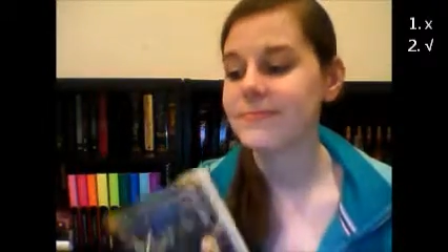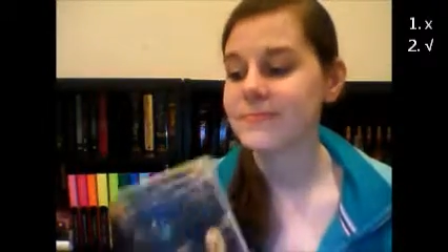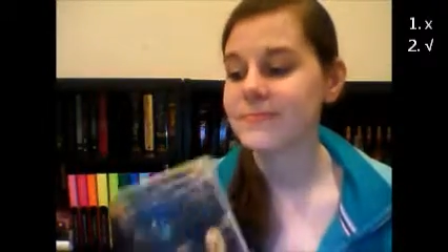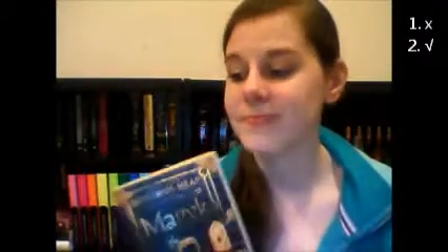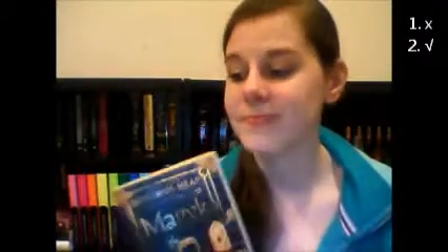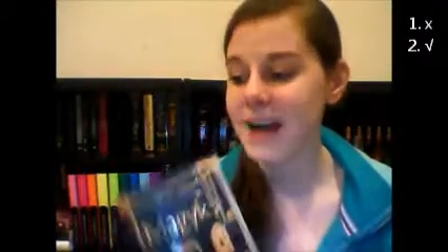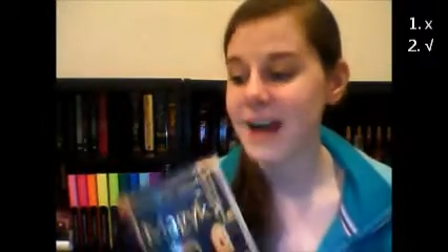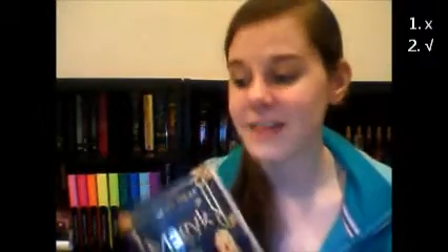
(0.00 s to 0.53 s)

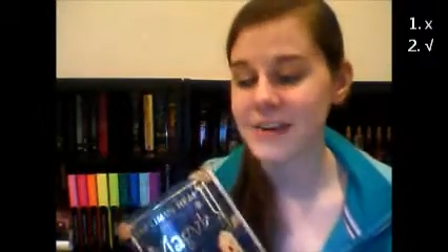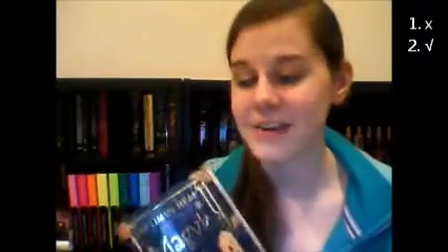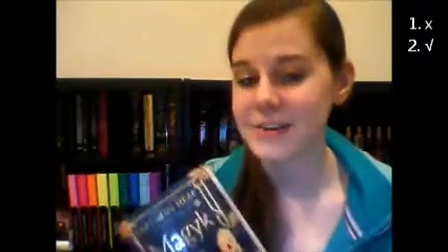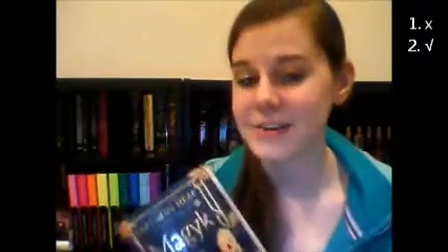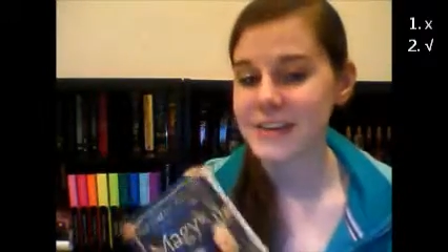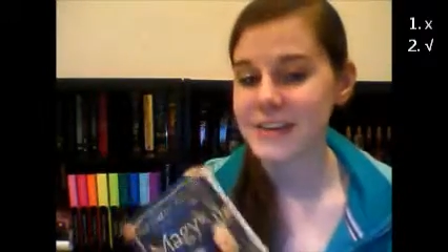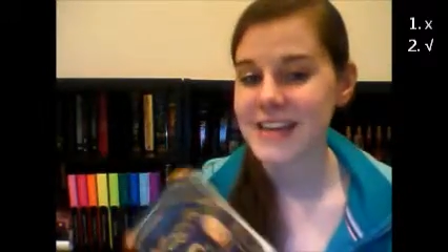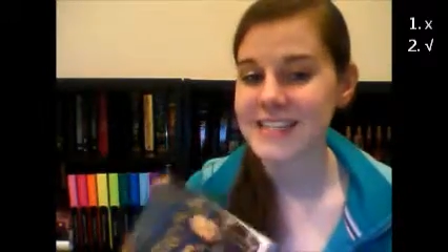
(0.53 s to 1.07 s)
five
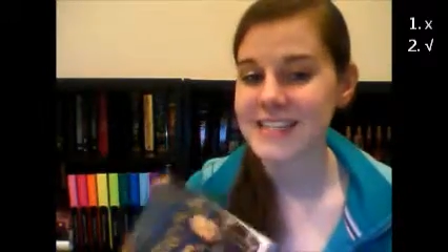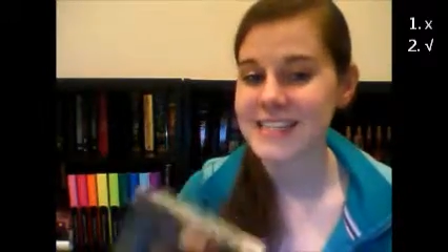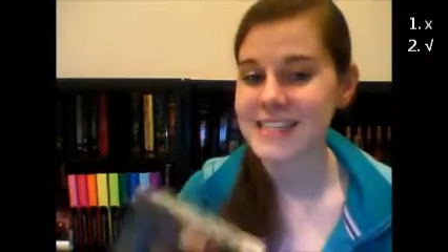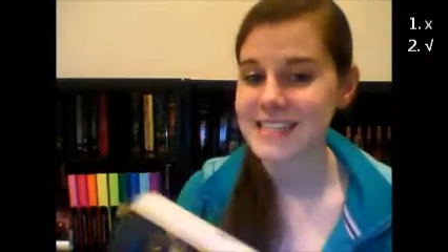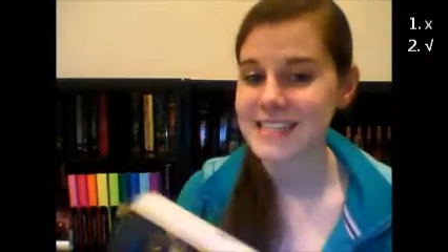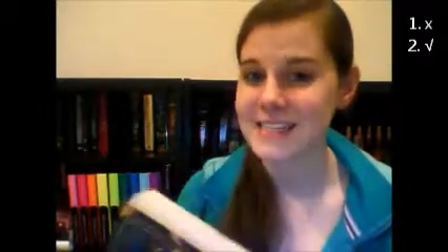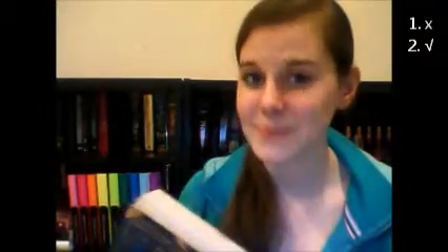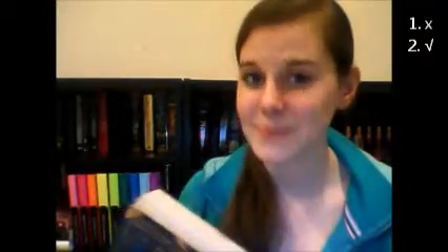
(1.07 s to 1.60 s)
hundred
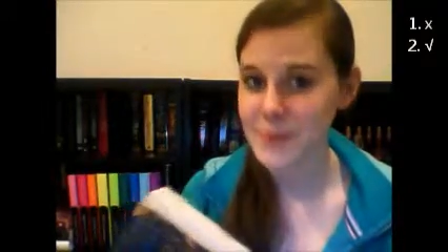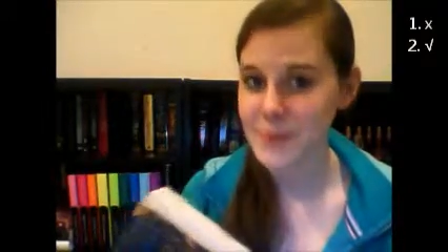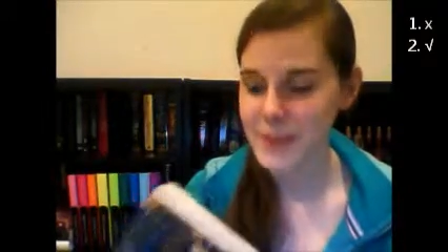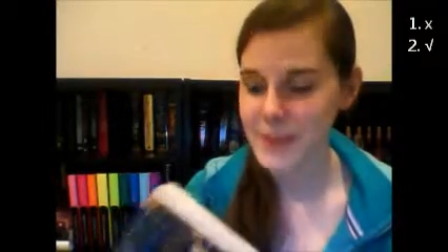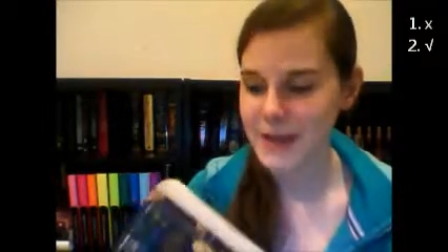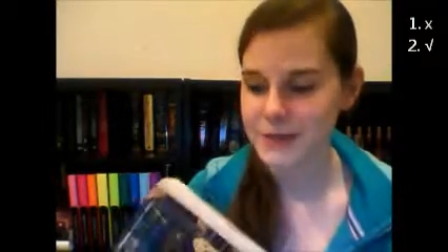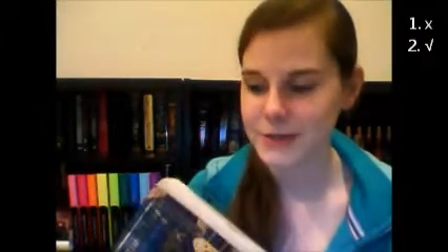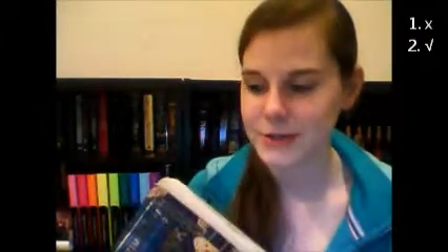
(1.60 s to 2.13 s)
sixty-four
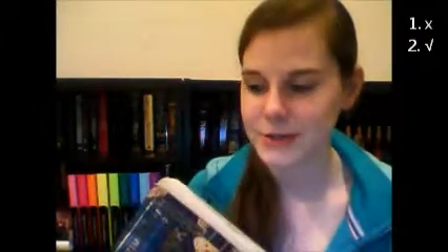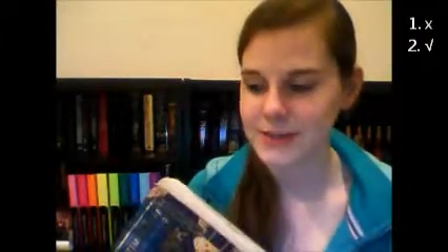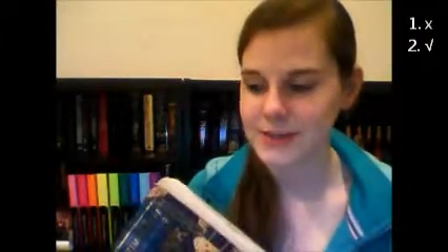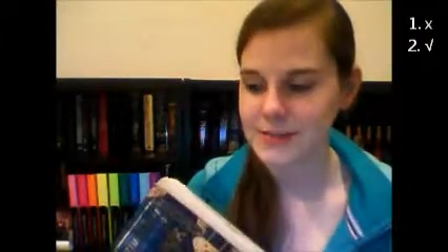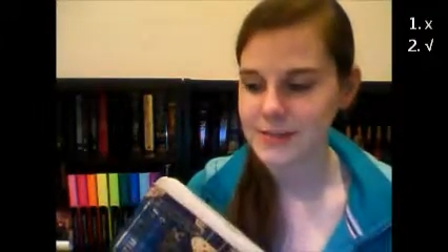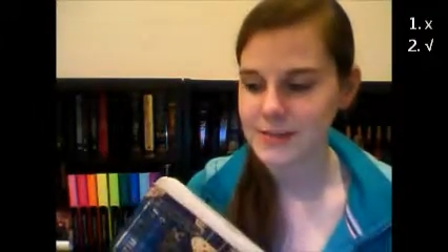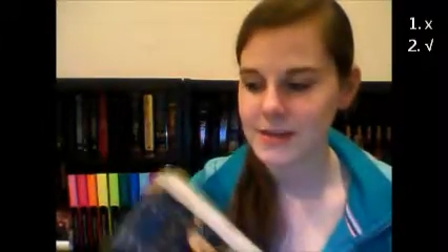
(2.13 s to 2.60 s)
pages,